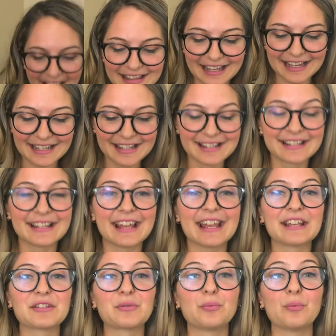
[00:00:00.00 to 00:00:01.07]
This
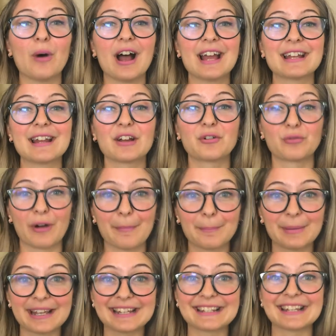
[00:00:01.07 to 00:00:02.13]
is what
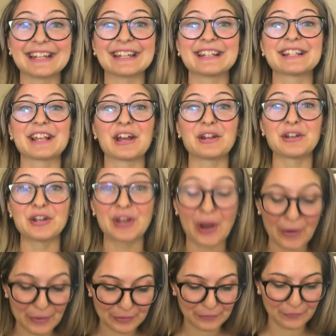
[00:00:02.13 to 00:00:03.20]
Grumpy's is
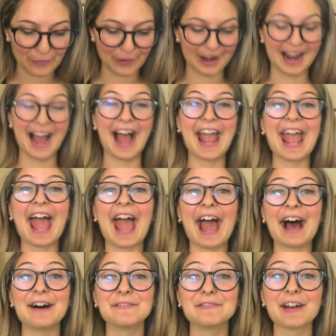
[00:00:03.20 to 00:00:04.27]
known for. I
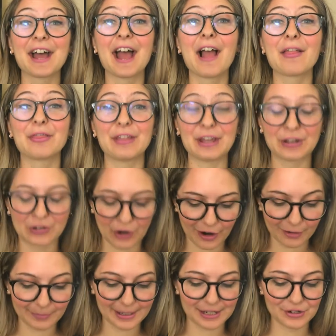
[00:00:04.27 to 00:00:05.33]
have the
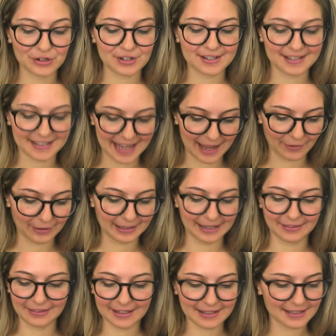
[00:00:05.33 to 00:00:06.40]
garbage salad,
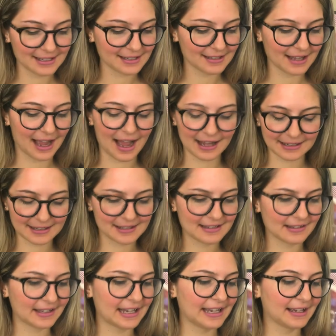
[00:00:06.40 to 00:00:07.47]
and this is
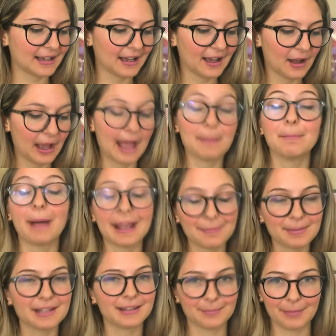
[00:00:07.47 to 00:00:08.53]
honestly, it might
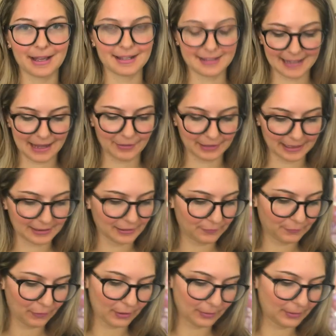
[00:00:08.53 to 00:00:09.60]
be the best salad in the
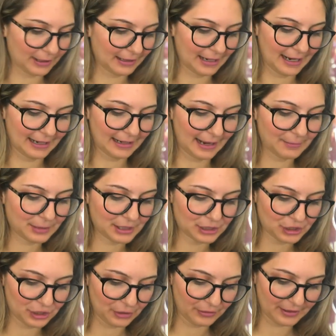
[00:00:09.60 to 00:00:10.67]
419. I'm gonna
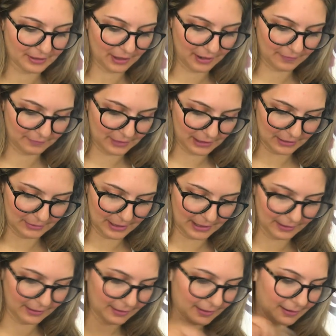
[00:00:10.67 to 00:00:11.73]
show this off to you
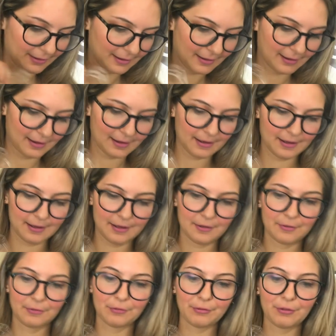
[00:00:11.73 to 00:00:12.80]
here.
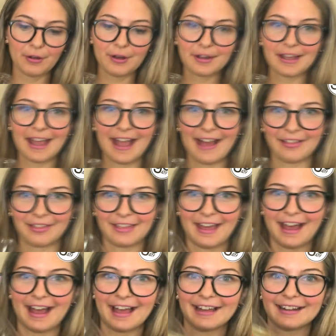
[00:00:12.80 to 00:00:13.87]
Look at
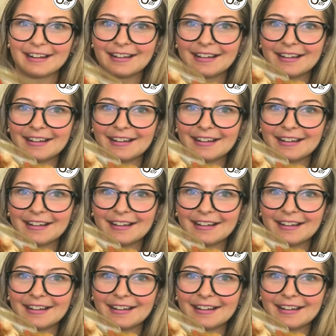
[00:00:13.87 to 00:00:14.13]
that.